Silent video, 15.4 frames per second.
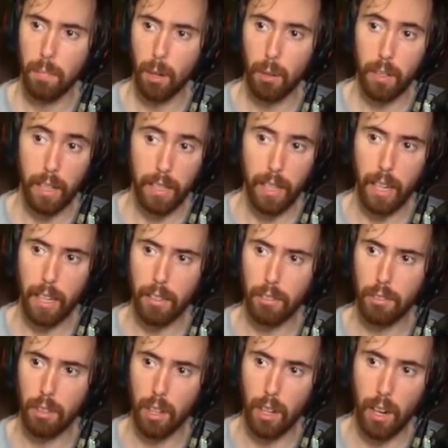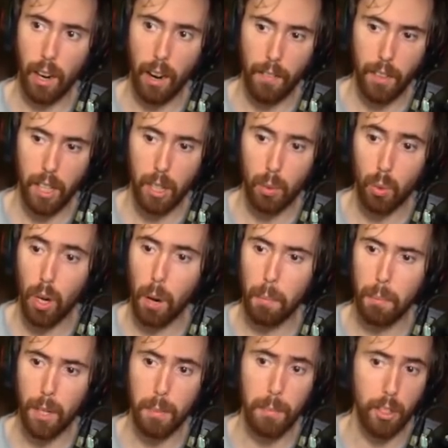Okay, guys. I think that we're all
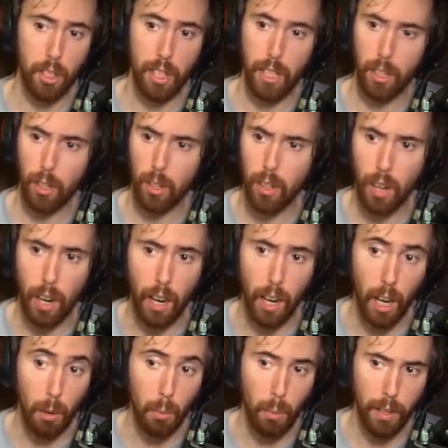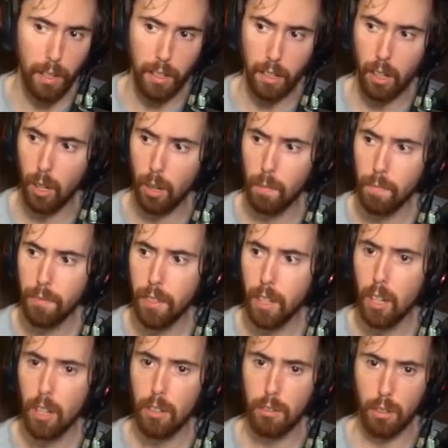pretty much here, ready to go.
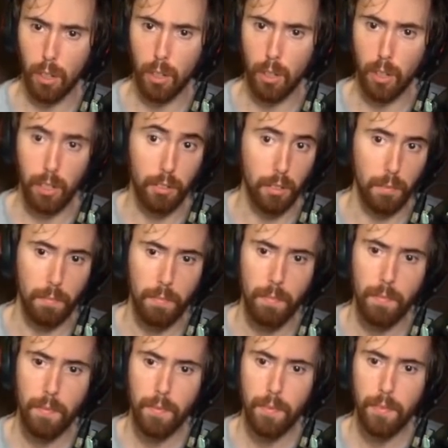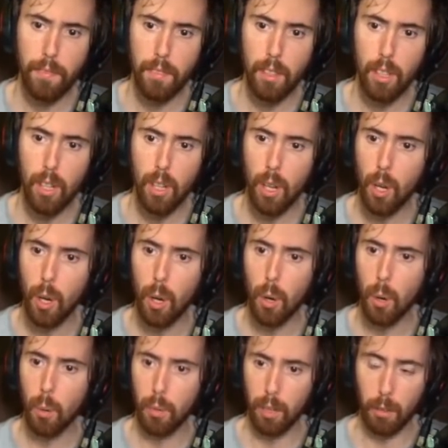So, listen.
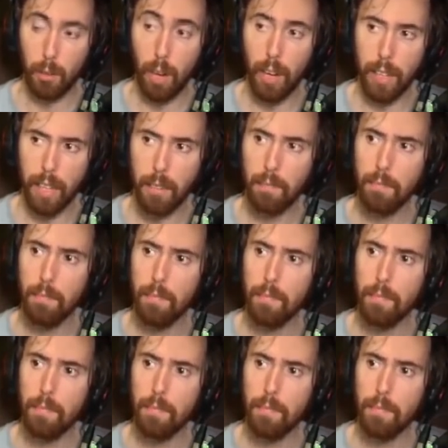We're going to ride in.